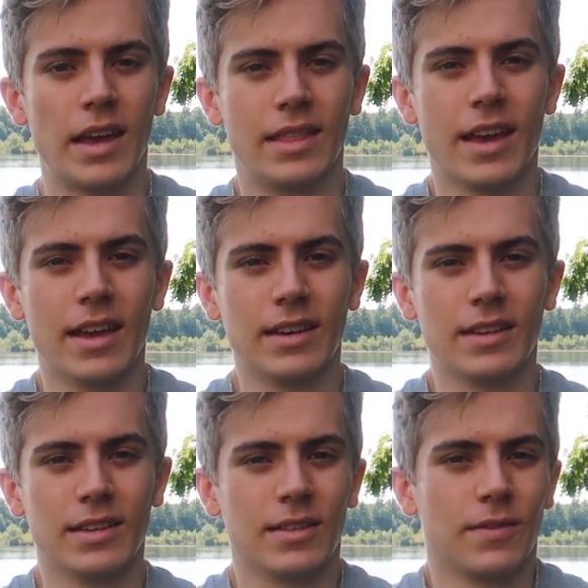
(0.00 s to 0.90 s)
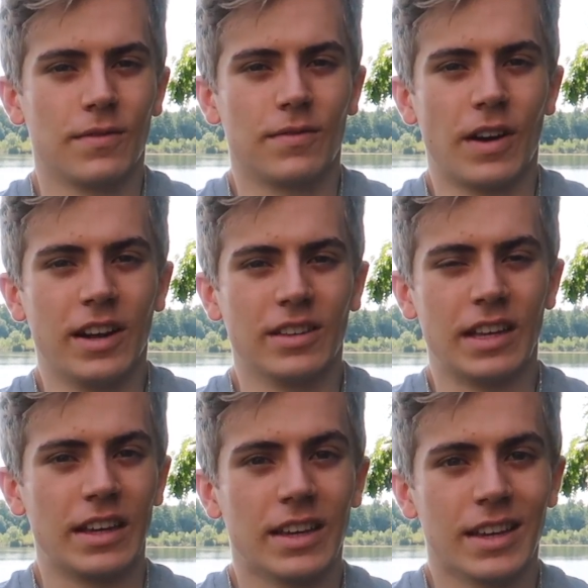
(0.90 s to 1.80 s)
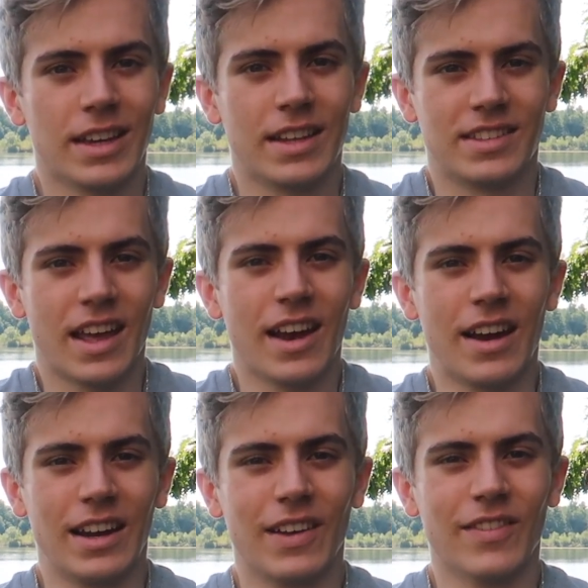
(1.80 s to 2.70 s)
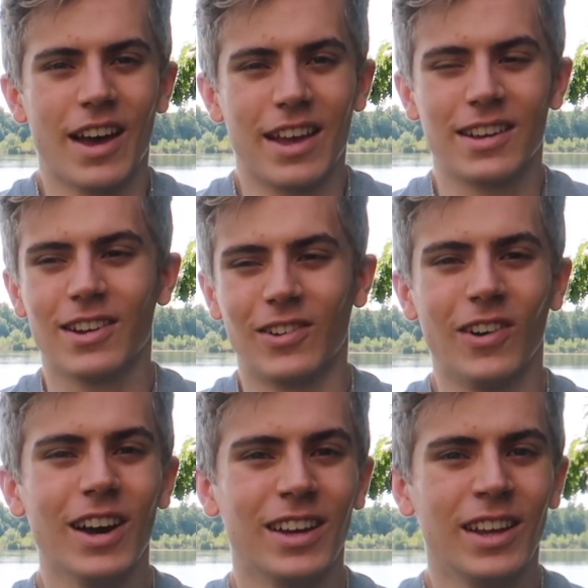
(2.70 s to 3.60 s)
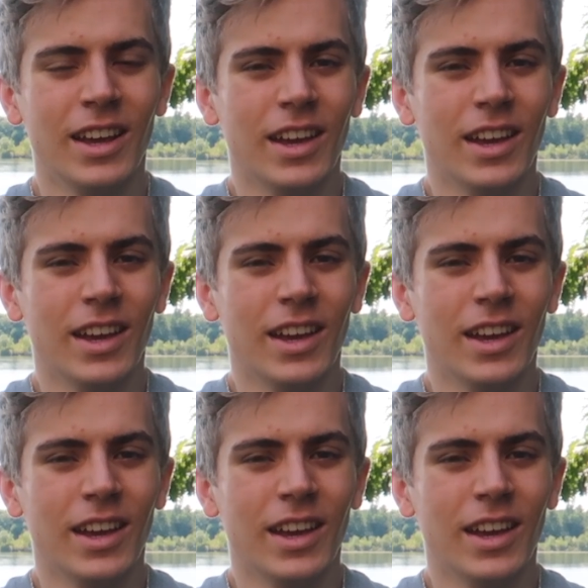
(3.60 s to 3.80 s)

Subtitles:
And then finally it's there, and I'm like, yo, what?